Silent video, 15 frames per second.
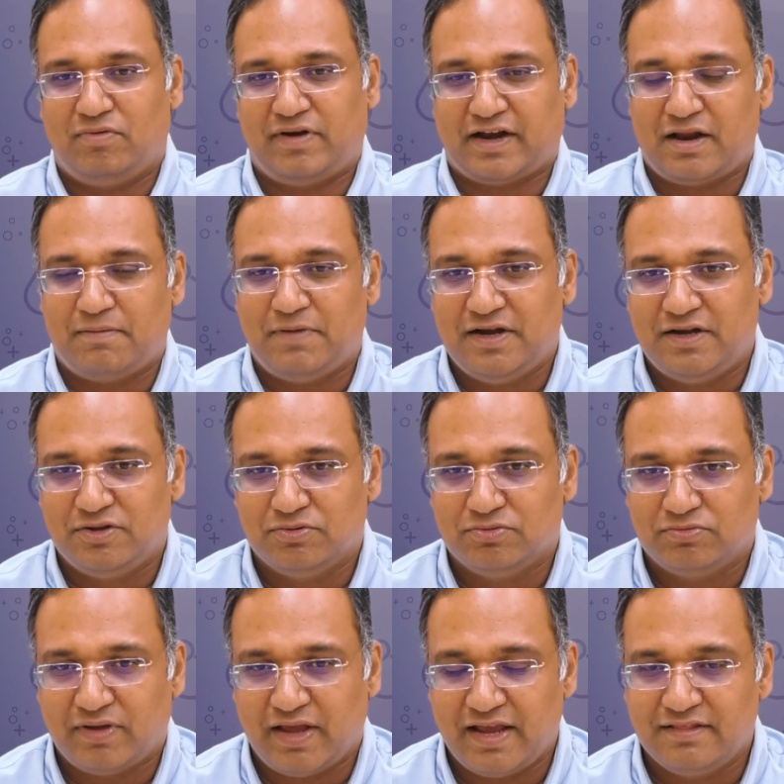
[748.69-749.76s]
recommend
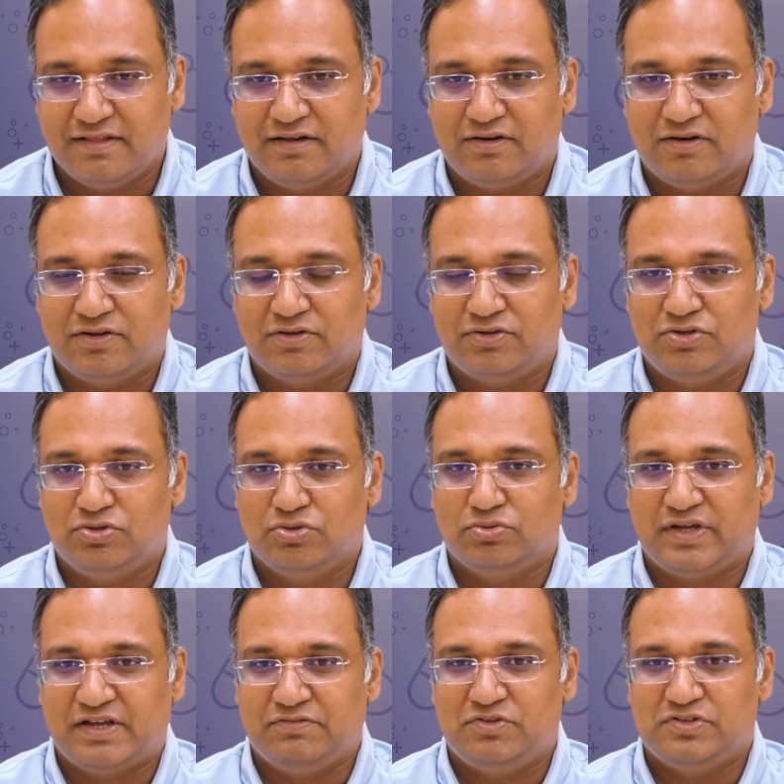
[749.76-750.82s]
you either
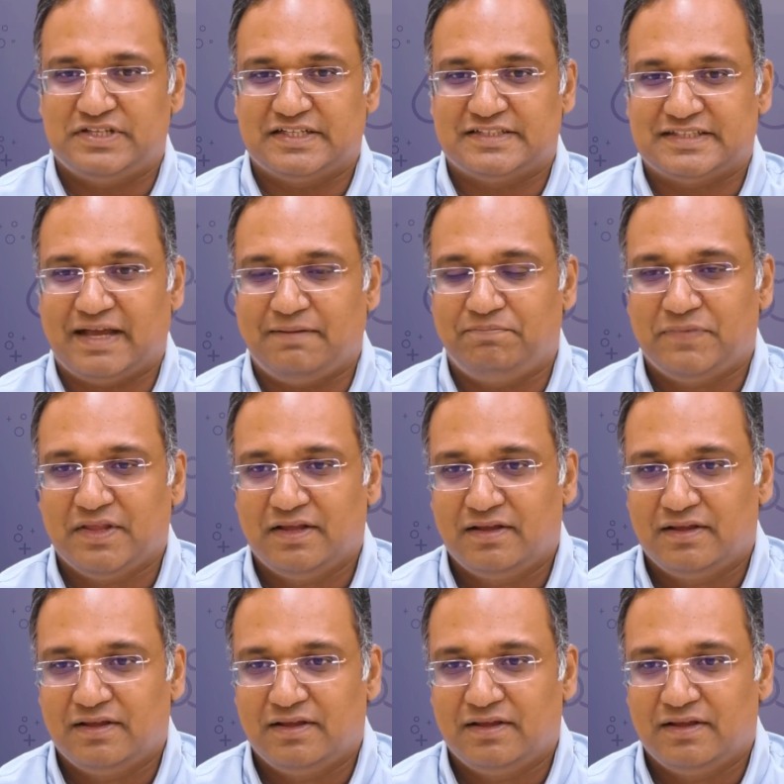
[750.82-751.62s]
you give this exam